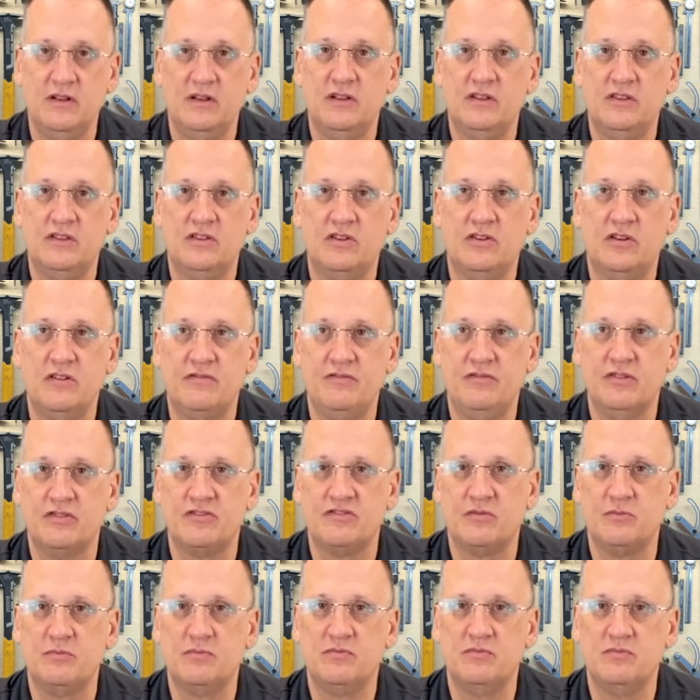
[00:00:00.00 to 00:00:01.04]
until I feel
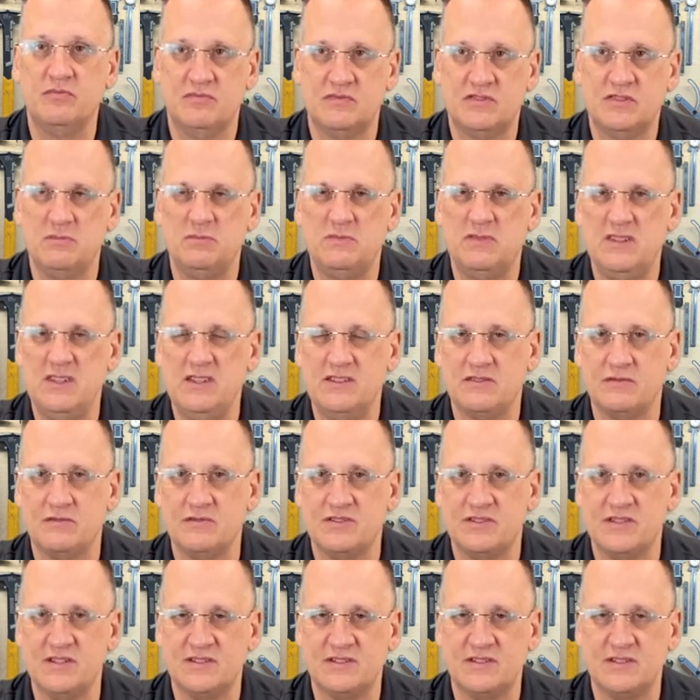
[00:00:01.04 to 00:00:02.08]
some decent
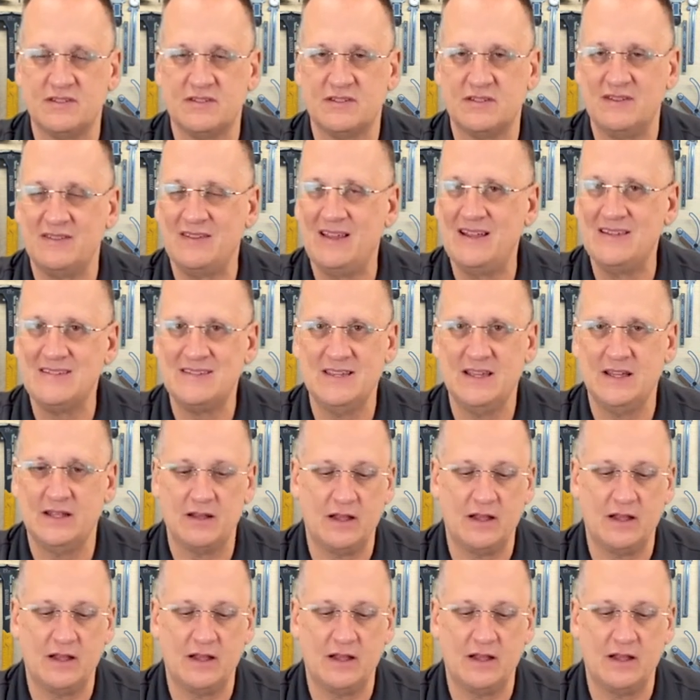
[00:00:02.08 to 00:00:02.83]
resistance, and that's it.